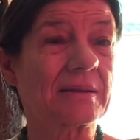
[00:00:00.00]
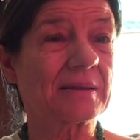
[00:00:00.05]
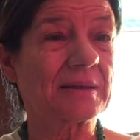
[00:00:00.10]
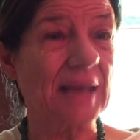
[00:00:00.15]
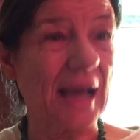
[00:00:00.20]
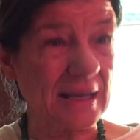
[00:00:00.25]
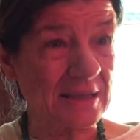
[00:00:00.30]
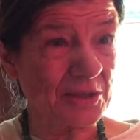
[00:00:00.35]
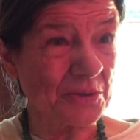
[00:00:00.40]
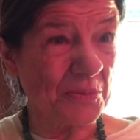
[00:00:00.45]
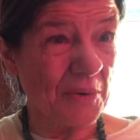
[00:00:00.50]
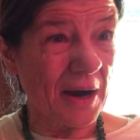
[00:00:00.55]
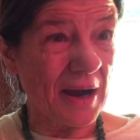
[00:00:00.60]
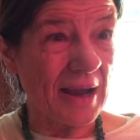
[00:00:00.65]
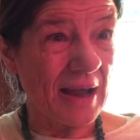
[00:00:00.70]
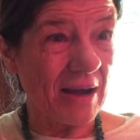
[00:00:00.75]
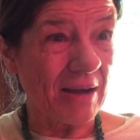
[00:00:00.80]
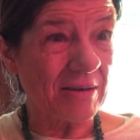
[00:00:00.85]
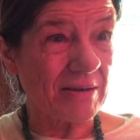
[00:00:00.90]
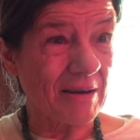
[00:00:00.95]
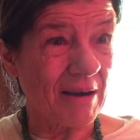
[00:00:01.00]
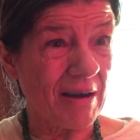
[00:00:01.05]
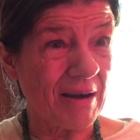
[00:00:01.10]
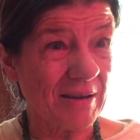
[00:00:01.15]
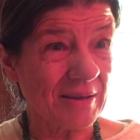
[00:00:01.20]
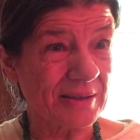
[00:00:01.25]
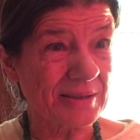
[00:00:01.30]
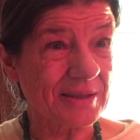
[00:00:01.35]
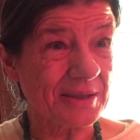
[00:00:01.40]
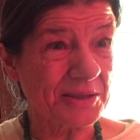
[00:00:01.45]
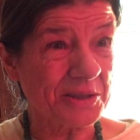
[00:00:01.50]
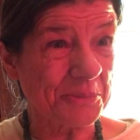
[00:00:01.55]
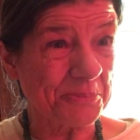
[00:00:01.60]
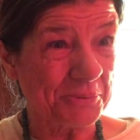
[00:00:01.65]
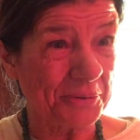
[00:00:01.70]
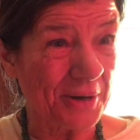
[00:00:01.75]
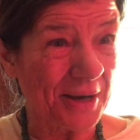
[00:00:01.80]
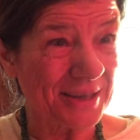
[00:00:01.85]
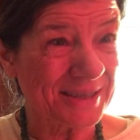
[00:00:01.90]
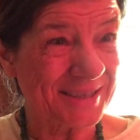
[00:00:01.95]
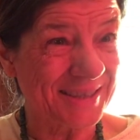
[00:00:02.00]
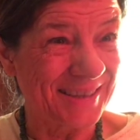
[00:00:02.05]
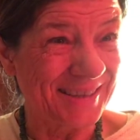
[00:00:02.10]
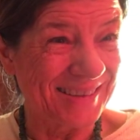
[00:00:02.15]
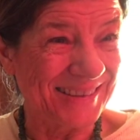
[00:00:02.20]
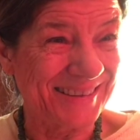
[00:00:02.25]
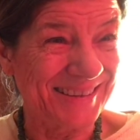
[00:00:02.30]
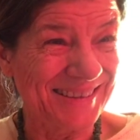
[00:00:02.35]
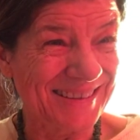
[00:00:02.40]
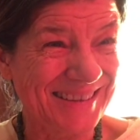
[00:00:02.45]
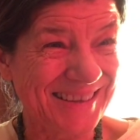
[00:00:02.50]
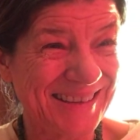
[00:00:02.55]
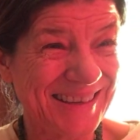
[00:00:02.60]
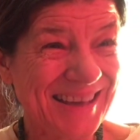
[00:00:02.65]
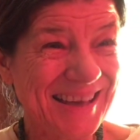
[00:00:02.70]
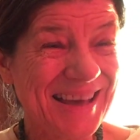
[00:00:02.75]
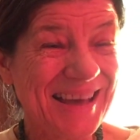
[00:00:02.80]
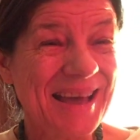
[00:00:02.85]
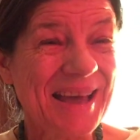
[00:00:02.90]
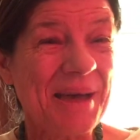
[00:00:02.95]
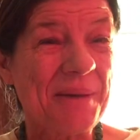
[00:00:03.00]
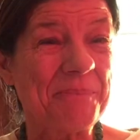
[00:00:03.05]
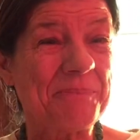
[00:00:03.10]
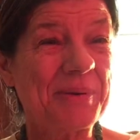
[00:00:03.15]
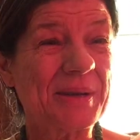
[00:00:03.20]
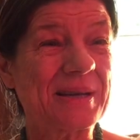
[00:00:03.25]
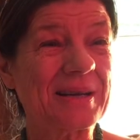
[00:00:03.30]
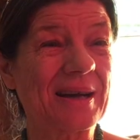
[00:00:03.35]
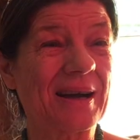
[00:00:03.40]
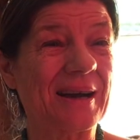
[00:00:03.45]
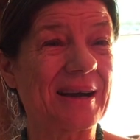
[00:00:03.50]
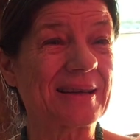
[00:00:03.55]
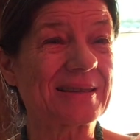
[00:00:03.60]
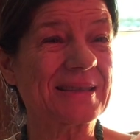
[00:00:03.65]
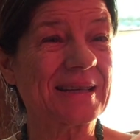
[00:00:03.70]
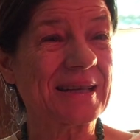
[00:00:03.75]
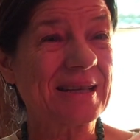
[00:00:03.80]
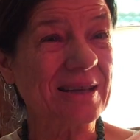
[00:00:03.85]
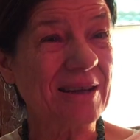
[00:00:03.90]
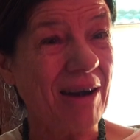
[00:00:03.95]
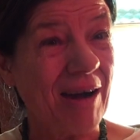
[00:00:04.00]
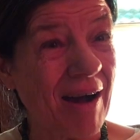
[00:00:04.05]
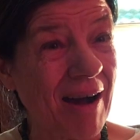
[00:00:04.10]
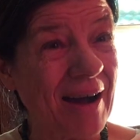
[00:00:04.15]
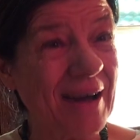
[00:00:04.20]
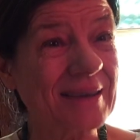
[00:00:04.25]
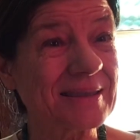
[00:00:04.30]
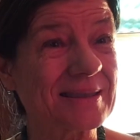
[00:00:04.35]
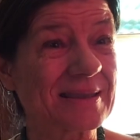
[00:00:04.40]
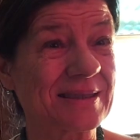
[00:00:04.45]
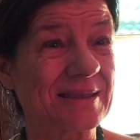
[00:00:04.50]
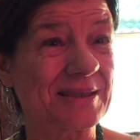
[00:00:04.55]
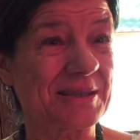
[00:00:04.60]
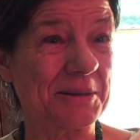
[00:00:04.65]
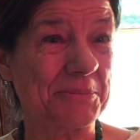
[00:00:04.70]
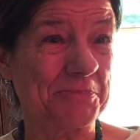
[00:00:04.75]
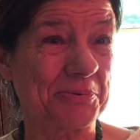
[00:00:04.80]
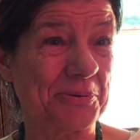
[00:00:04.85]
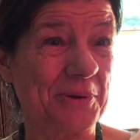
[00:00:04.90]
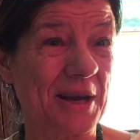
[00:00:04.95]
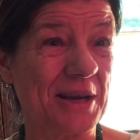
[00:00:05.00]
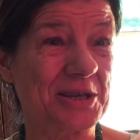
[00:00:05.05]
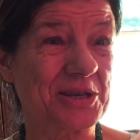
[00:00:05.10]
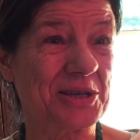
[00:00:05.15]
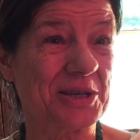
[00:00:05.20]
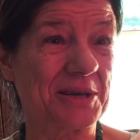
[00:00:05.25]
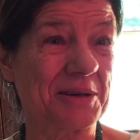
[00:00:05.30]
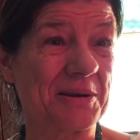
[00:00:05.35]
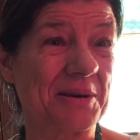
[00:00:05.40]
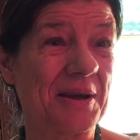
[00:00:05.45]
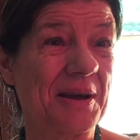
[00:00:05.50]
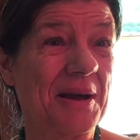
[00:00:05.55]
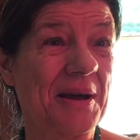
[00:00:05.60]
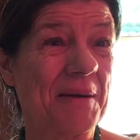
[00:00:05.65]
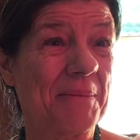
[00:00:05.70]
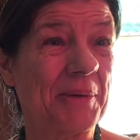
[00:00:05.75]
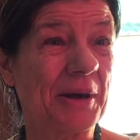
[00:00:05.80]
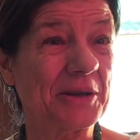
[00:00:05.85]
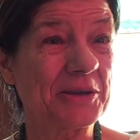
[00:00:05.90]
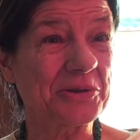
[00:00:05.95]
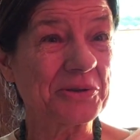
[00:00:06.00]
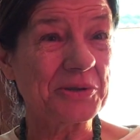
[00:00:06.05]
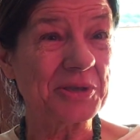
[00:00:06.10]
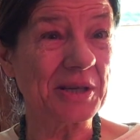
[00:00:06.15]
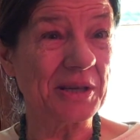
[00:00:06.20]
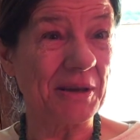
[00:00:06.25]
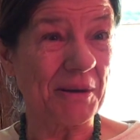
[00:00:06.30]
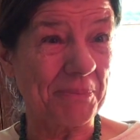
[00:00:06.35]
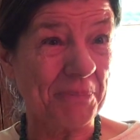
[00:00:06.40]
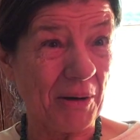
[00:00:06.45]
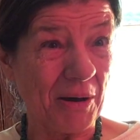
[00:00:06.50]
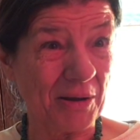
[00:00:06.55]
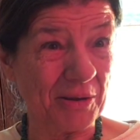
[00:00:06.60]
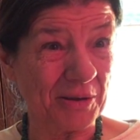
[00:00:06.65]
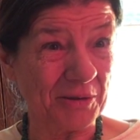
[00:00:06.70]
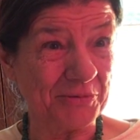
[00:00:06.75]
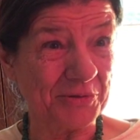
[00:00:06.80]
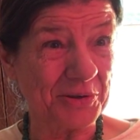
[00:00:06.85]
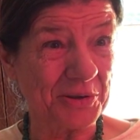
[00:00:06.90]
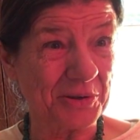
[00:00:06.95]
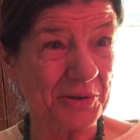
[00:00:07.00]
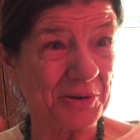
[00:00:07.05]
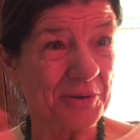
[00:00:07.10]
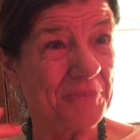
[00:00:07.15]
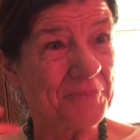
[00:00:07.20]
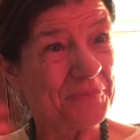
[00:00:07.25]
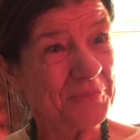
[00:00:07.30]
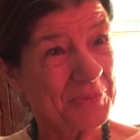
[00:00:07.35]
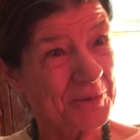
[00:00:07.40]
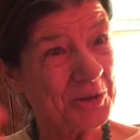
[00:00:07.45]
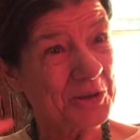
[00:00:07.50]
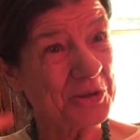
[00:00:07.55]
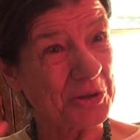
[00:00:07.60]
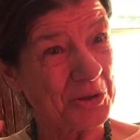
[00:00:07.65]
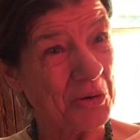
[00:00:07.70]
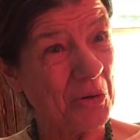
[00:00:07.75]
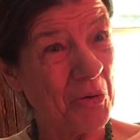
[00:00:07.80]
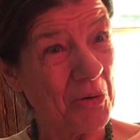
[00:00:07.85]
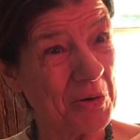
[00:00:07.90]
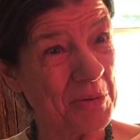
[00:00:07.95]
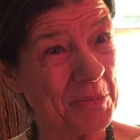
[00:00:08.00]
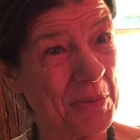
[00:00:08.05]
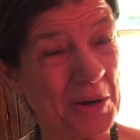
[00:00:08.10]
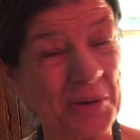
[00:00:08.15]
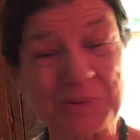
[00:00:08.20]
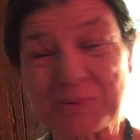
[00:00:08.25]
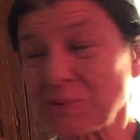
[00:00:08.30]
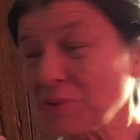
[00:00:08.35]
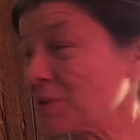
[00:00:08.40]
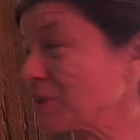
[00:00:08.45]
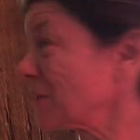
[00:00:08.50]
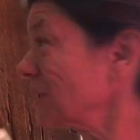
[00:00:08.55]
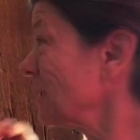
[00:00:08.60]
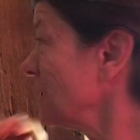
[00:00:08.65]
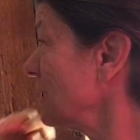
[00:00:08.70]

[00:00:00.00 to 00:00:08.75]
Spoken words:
That's why alcohol is a depressant, because it causes depression by using up all of your good hormones.